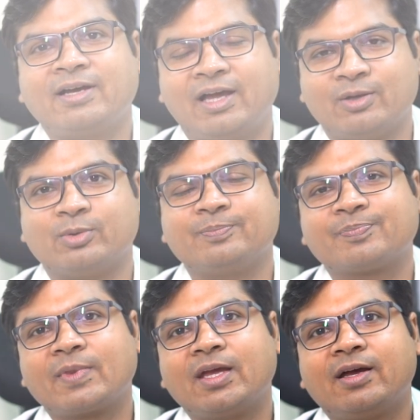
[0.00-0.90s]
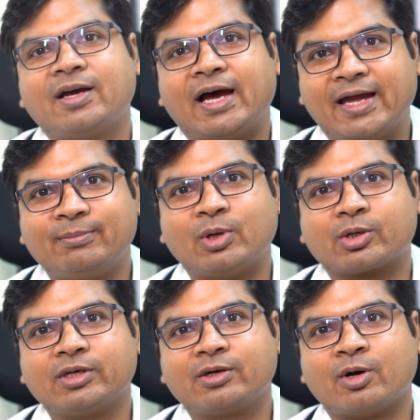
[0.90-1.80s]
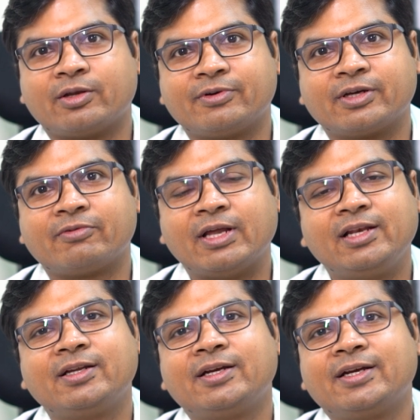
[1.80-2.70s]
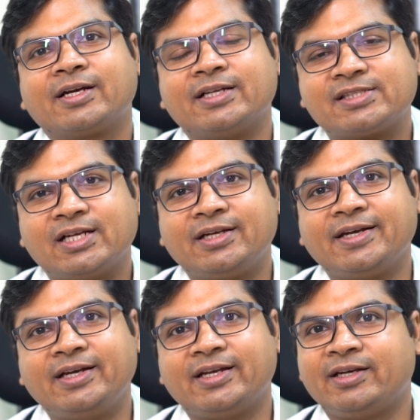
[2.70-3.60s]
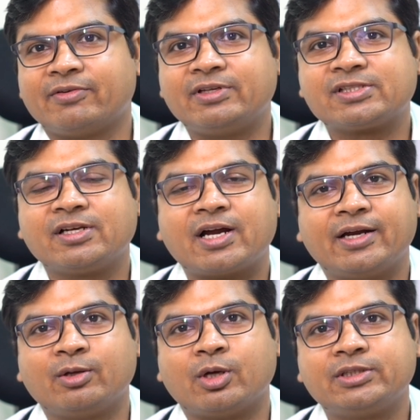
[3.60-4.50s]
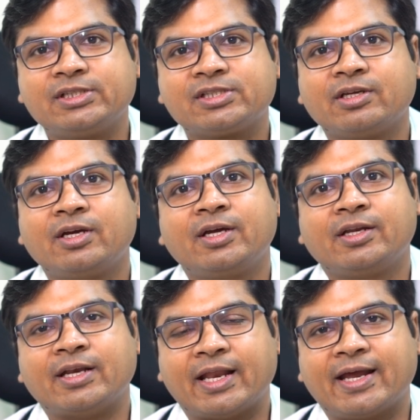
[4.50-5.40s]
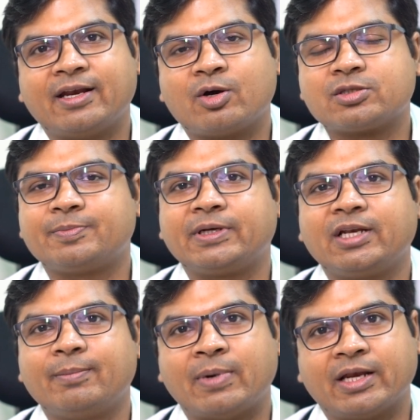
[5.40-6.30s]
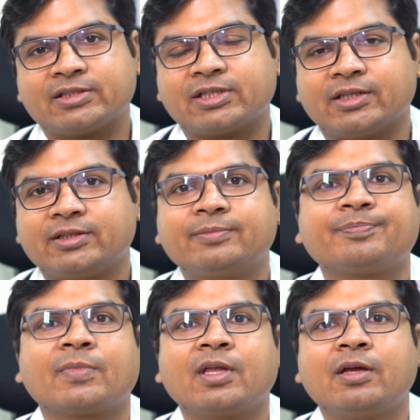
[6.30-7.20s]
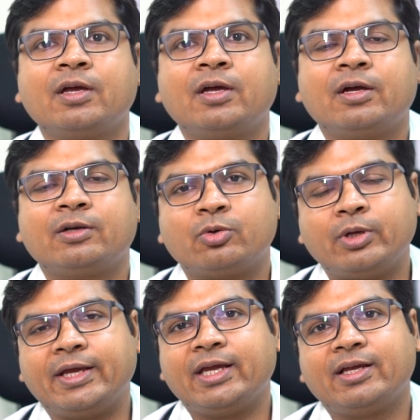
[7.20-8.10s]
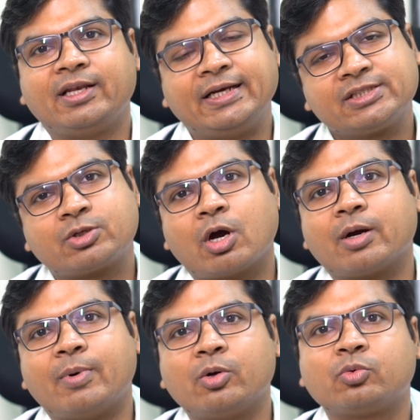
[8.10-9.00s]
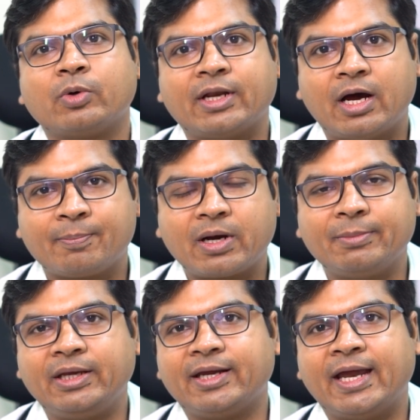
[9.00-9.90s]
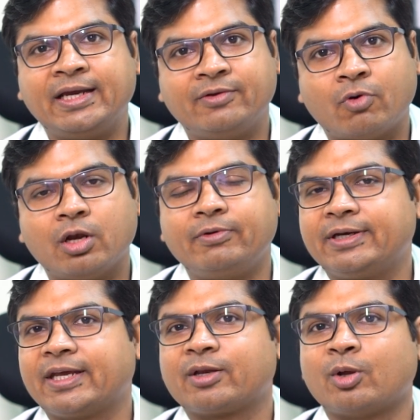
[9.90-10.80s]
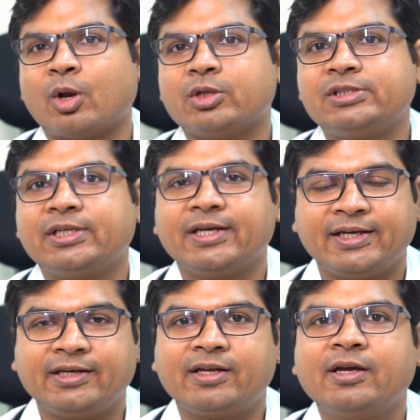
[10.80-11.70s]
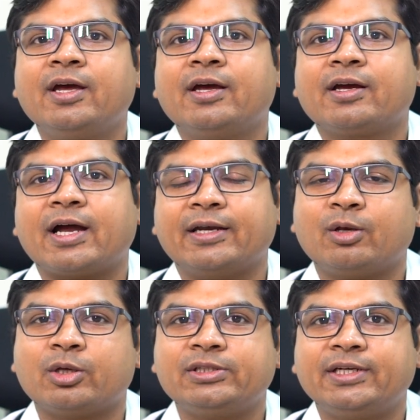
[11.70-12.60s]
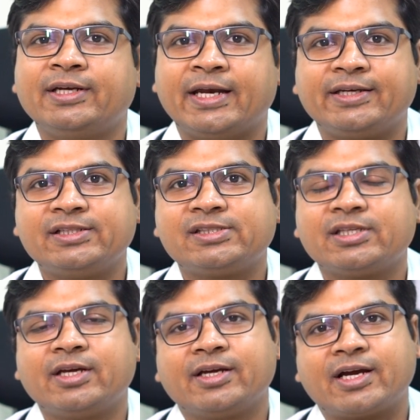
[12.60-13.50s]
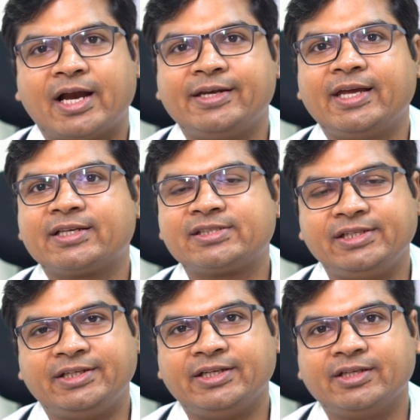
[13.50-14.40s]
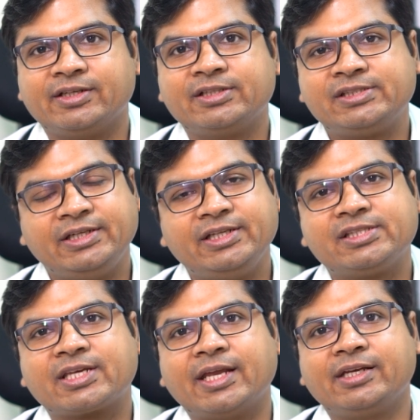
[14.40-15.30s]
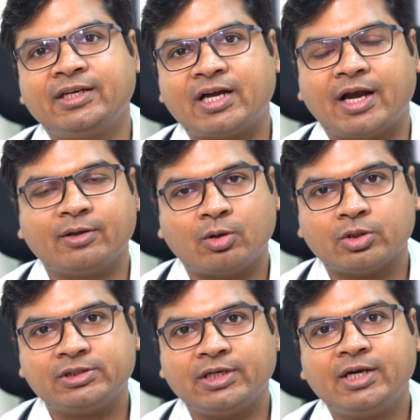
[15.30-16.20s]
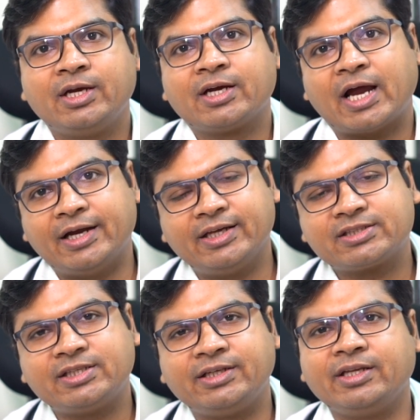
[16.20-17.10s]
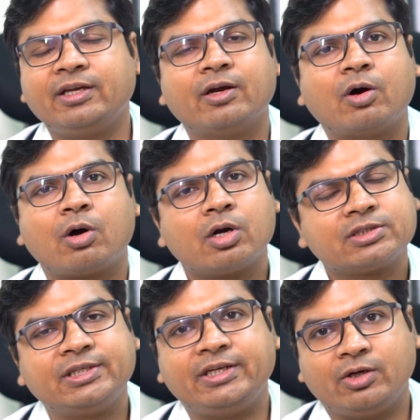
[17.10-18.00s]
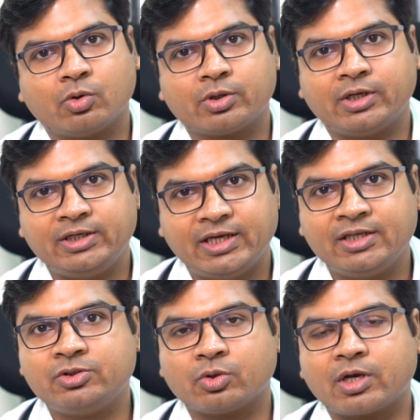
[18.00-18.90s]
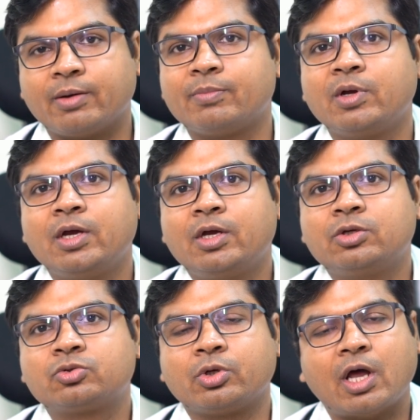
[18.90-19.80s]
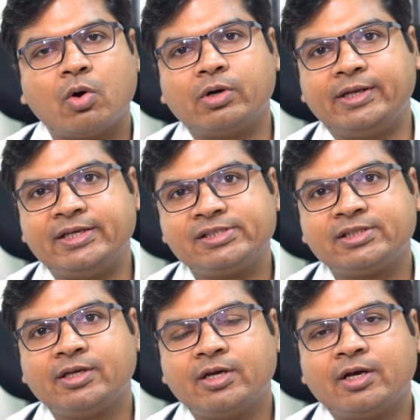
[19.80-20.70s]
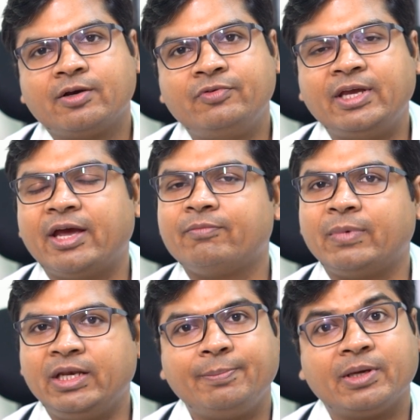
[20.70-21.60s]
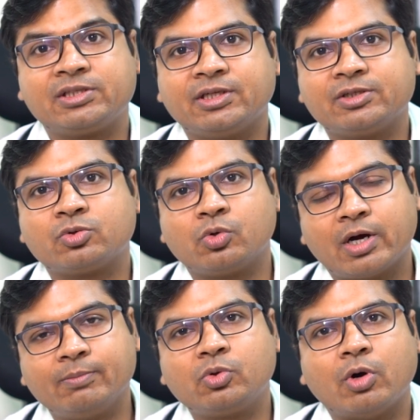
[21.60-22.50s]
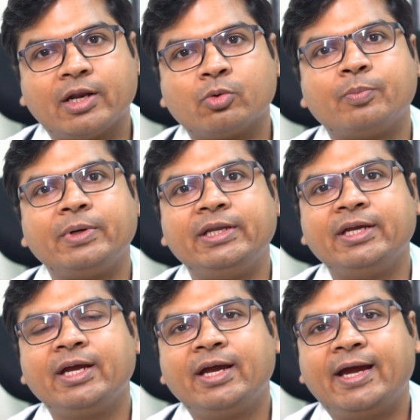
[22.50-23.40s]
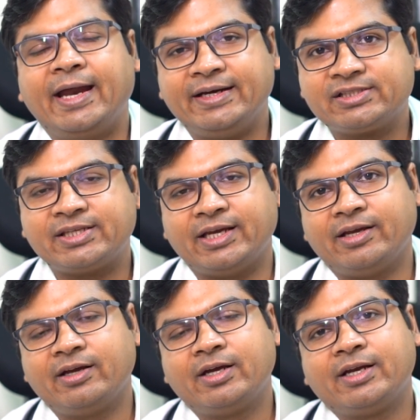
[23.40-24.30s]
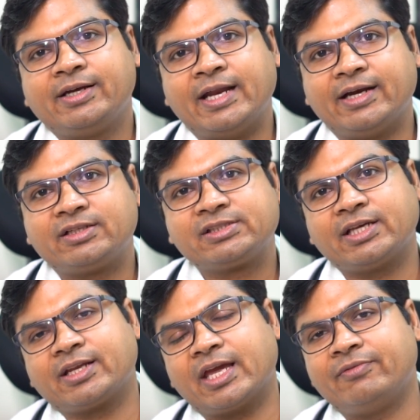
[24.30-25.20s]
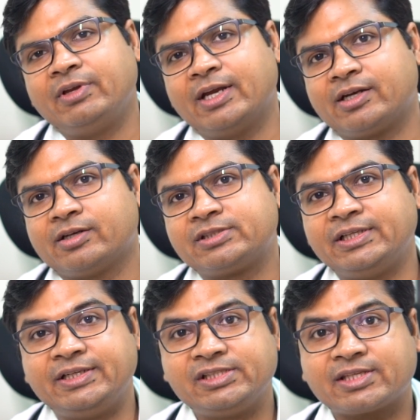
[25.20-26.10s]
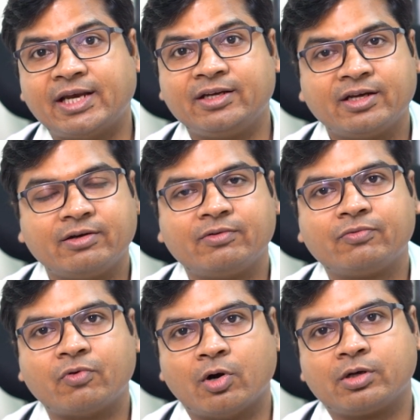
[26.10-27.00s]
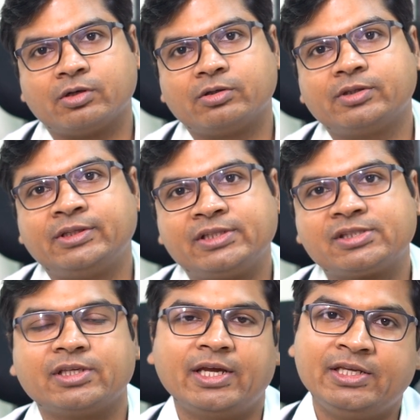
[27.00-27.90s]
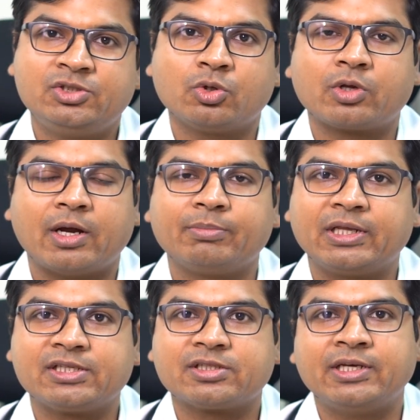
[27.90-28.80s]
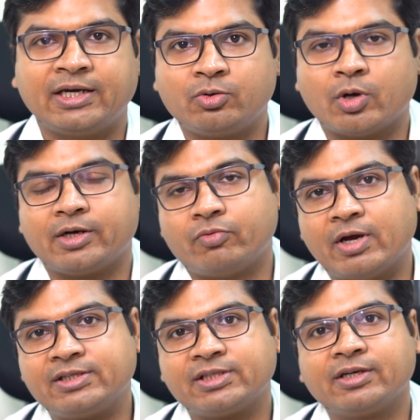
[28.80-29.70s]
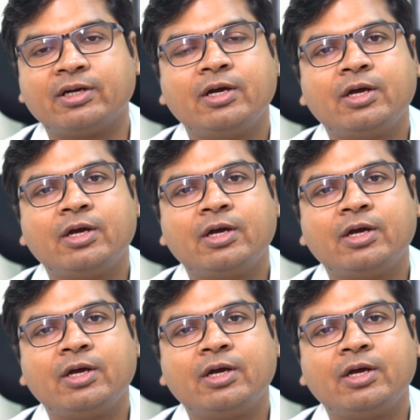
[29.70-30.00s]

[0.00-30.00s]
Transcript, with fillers: Hello, I am Dr. Gaurav Agarwal, Consultant Interventional Cardiologist, Narayana Hospital, Barasat. Today, let's talk about one upcoming and evolving technology in cardiology that is cardiac CT, CT scan in cardiology, cardiac CT or CT coronary angiogram. So nowadays, we have many patients who come to our OPD and say that, sir, can we get a CT scan done for this angiogram test that you are advising?